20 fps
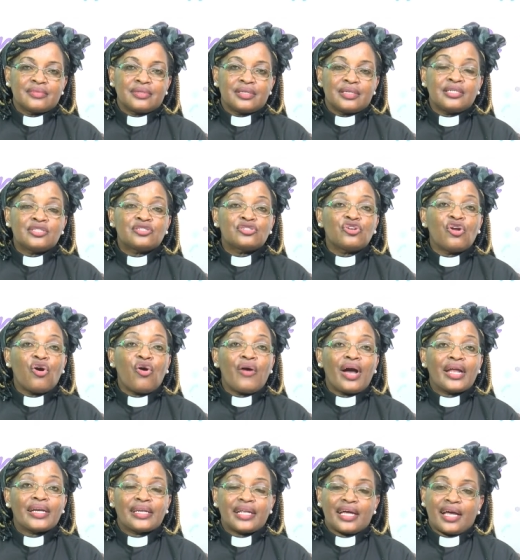it's no
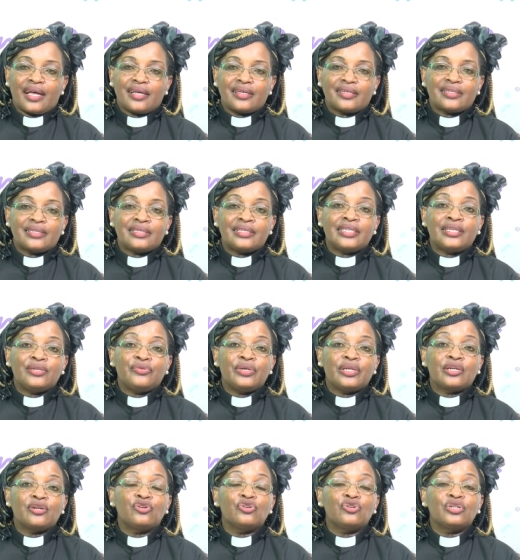wonder they
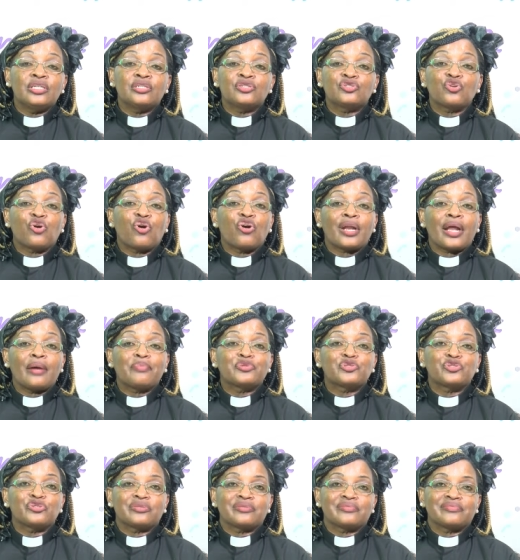will go into
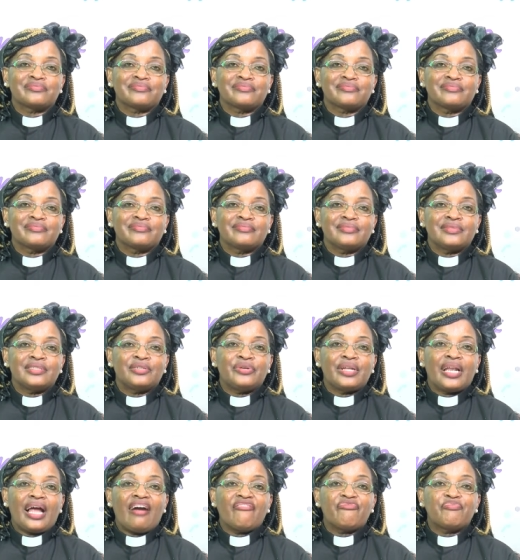corruption. They will
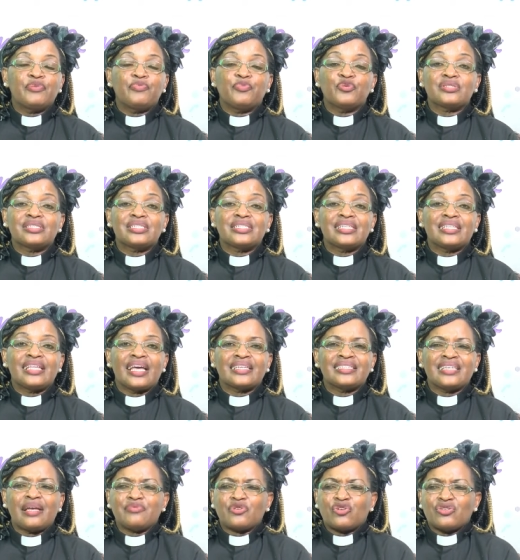have people sit the
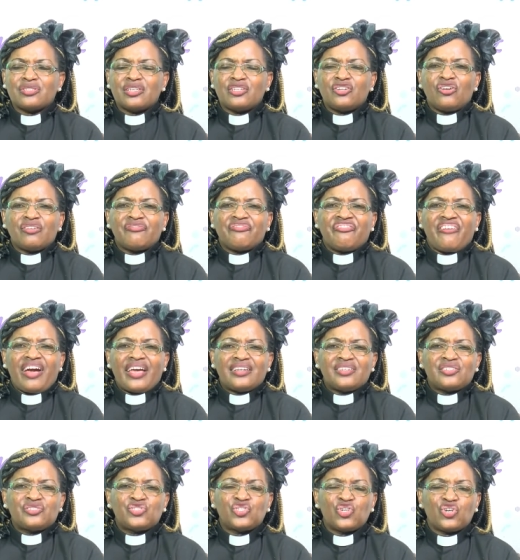exams because they don't
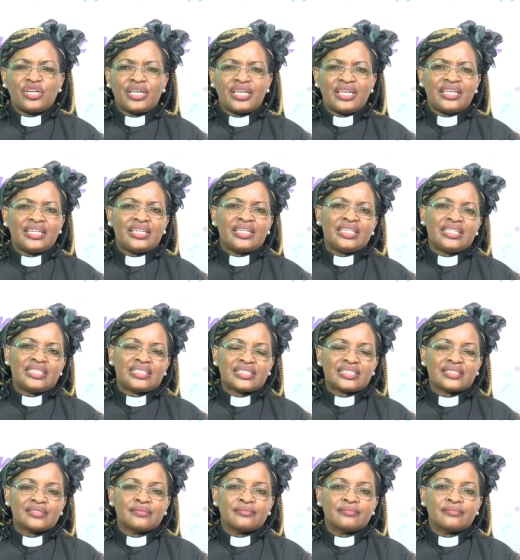find joy in it.